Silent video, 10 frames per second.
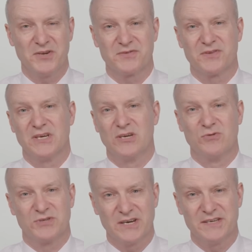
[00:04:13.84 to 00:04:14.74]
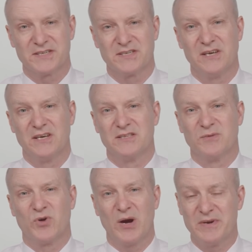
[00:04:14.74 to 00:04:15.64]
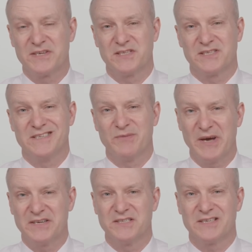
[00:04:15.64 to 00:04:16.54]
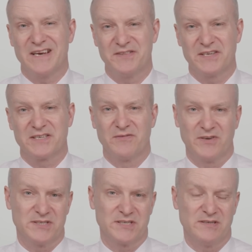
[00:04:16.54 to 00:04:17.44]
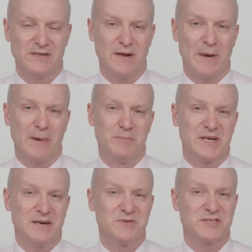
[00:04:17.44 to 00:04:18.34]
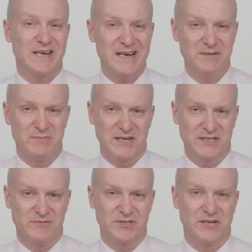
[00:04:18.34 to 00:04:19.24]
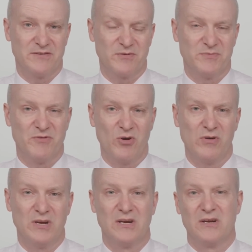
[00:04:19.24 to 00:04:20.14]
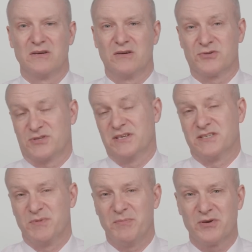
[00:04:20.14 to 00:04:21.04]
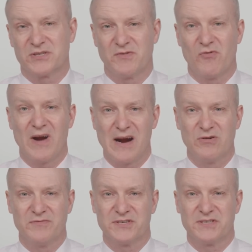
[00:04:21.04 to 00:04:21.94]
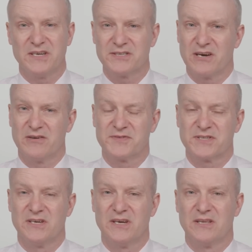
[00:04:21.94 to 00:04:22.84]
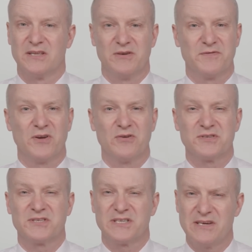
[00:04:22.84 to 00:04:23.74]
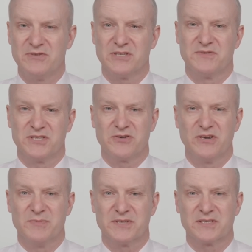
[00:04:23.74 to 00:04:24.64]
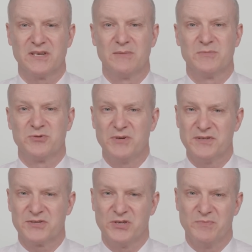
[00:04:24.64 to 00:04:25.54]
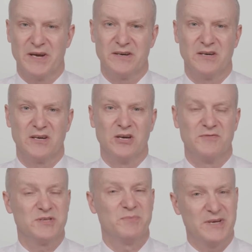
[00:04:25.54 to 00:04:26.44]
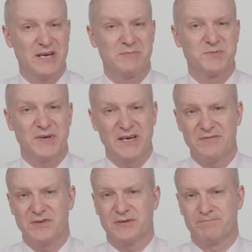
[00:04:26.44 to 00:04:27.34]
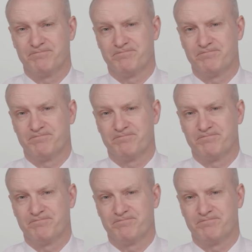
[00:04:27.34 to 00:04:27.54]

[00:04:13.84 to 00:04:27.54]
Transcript: month, Lord Gyte, the Prime Minister's independent ethics adviser, became the second man to resign from the role, ostensibly because of a row over steel tariffs, though it followed a series of disagreements between the two men over the PM's behaviour.